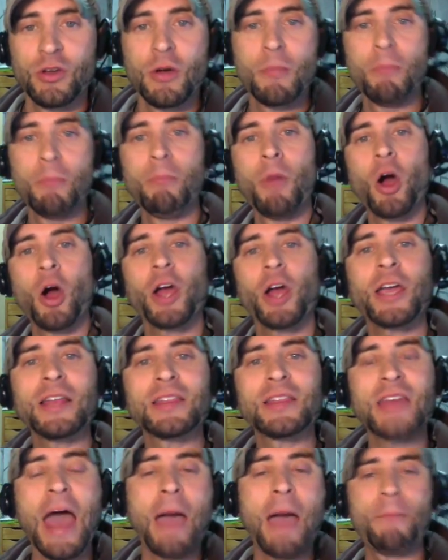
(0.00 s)
Market
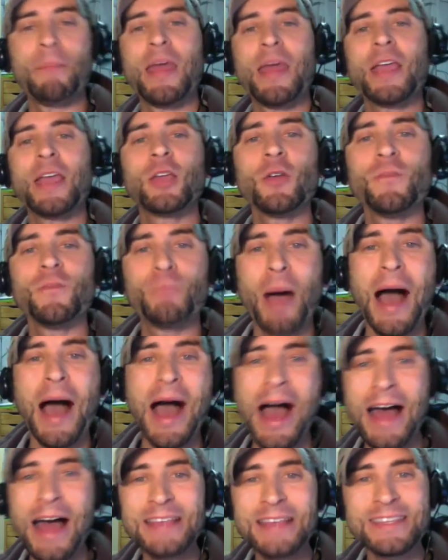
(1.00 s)
that. Make your
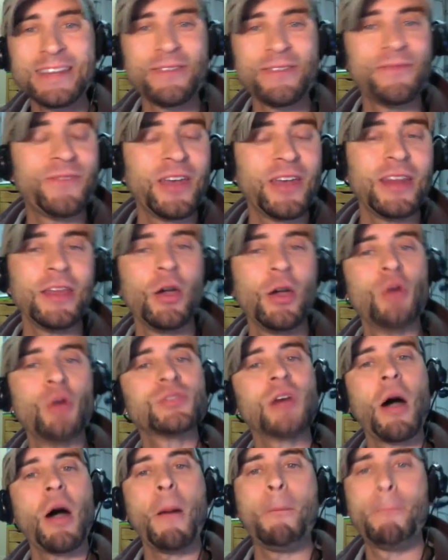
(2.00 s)
positive videos
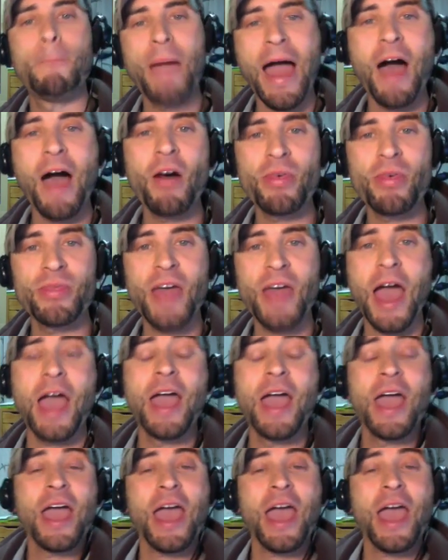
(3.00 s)
about that.